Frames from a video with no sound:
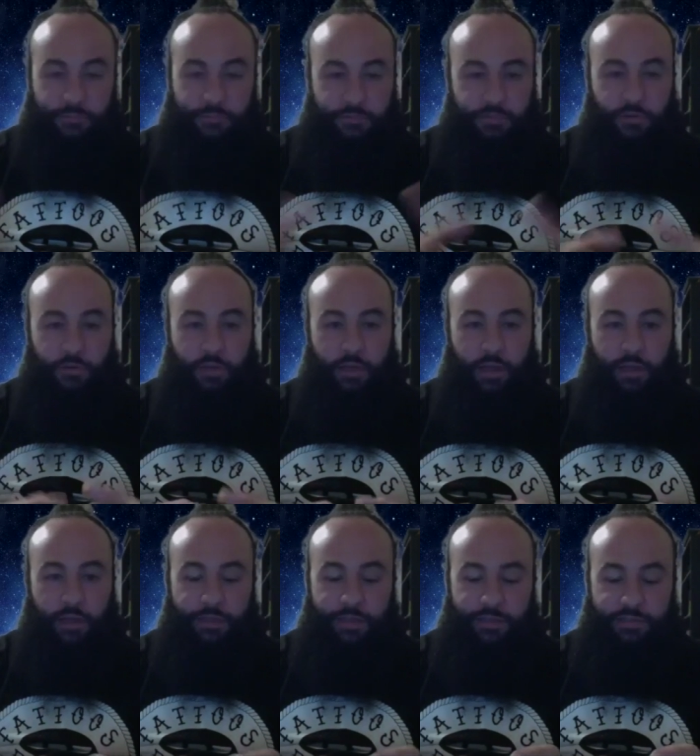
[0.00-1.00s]
So I
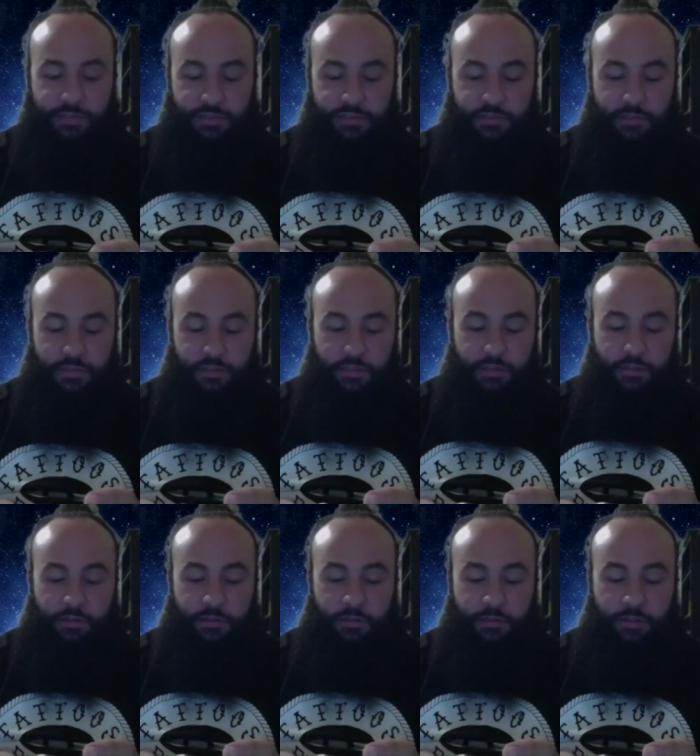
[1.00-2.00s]
think it's just
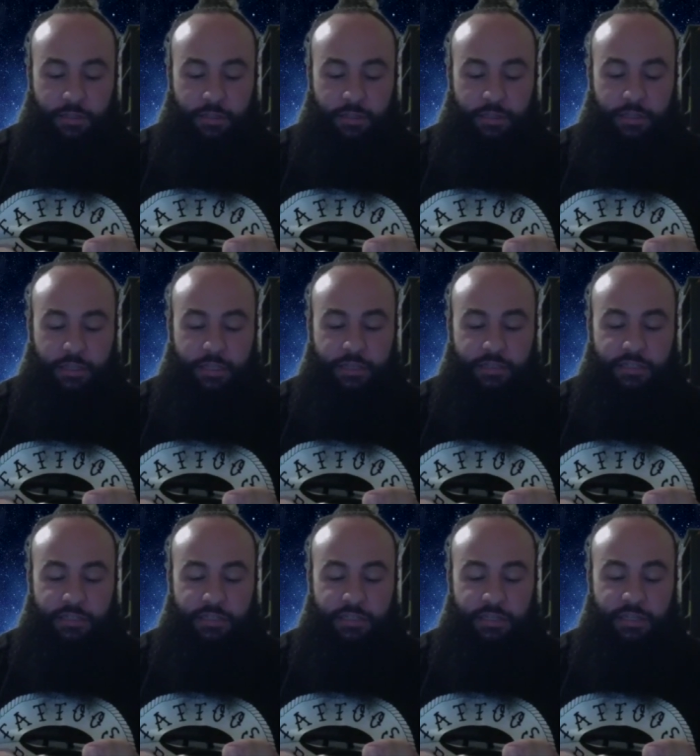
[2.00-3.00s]

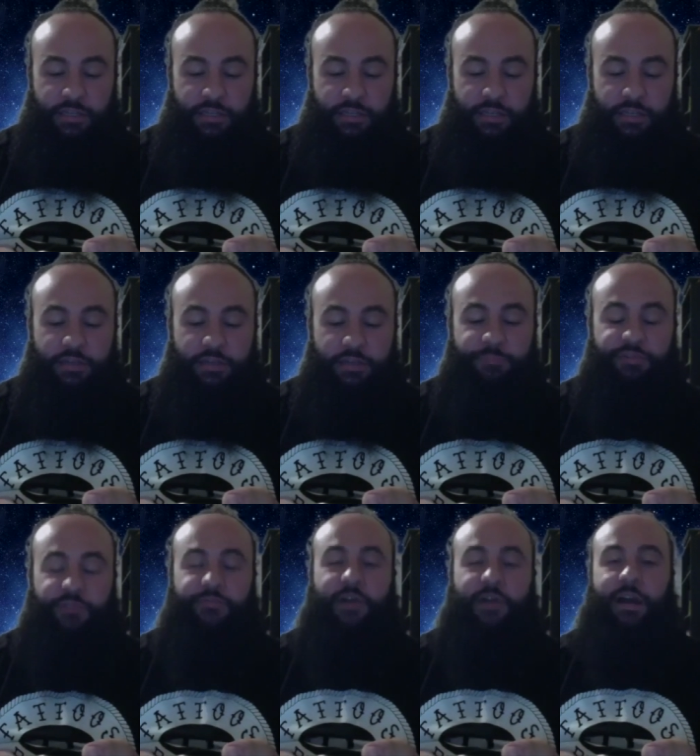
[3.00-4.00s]
it
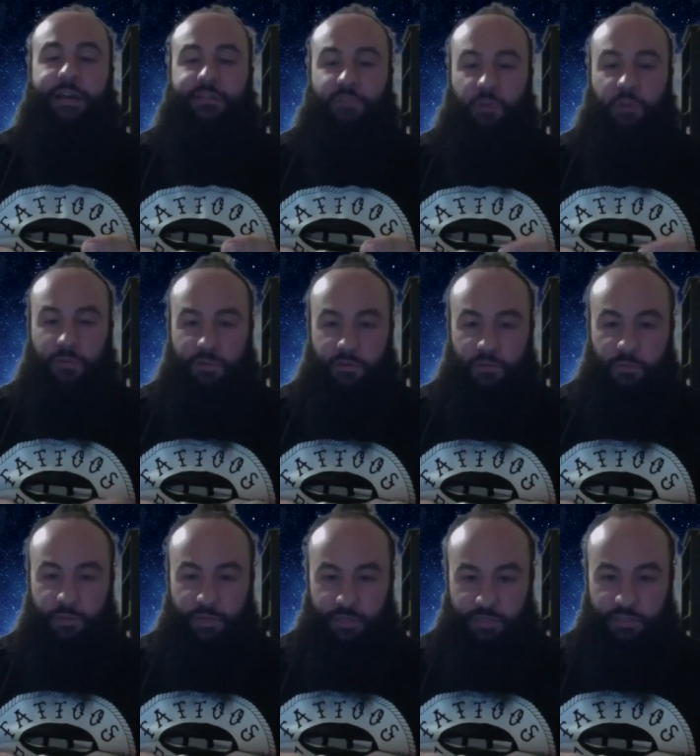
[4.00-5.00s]
provides overload, but
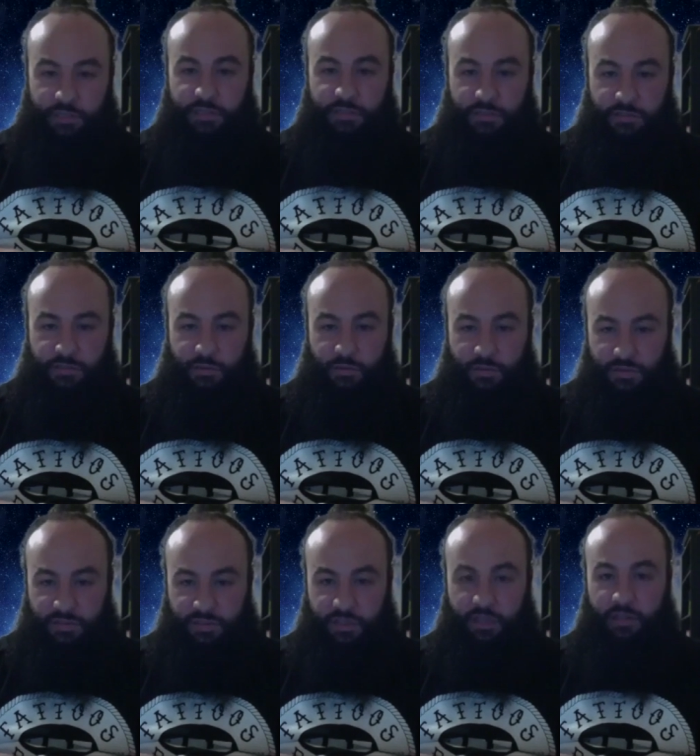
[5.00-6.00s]
it teaches you the
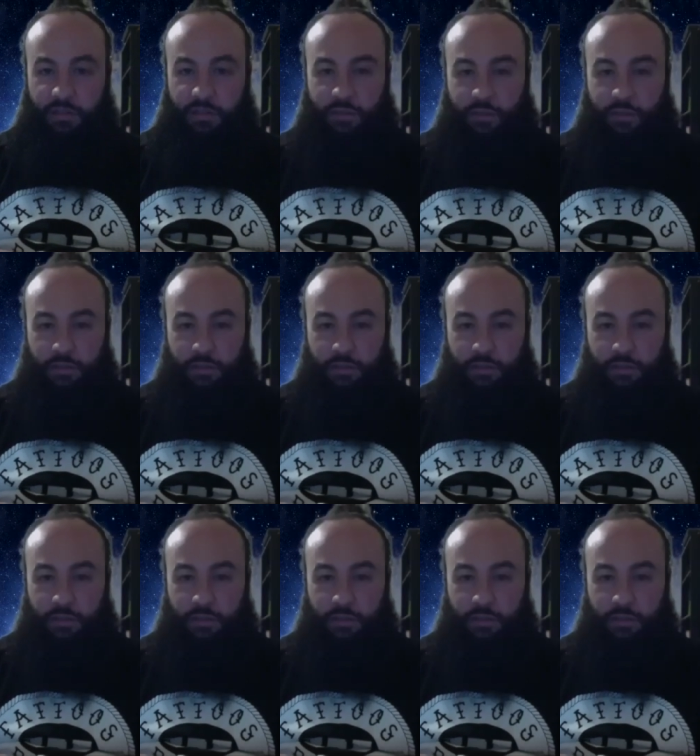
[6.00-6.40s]
skill